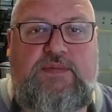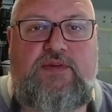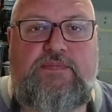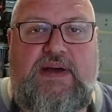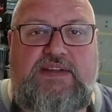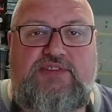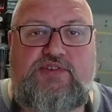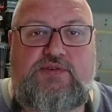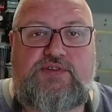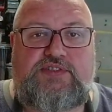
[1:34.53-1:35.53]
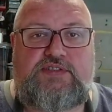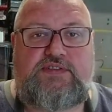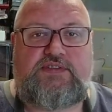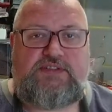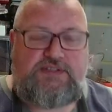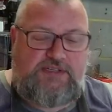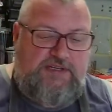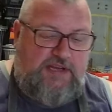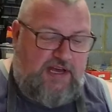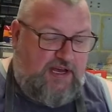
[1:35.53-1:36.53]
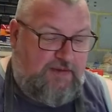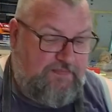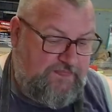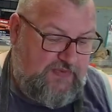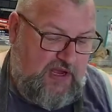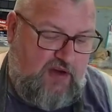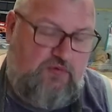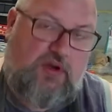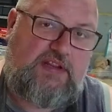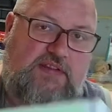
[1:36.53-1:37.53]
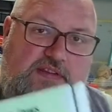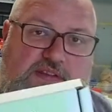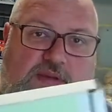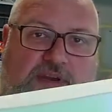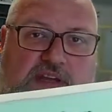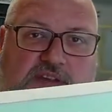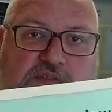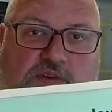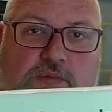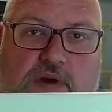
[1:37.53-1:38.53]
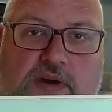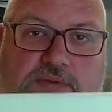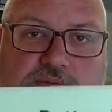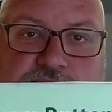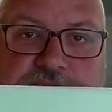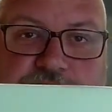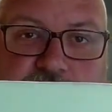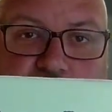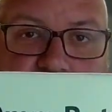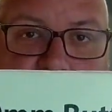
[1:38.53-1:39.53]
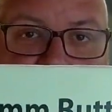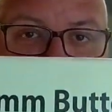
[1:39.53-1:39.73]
button jaws. I've wanted some of these for a while. There we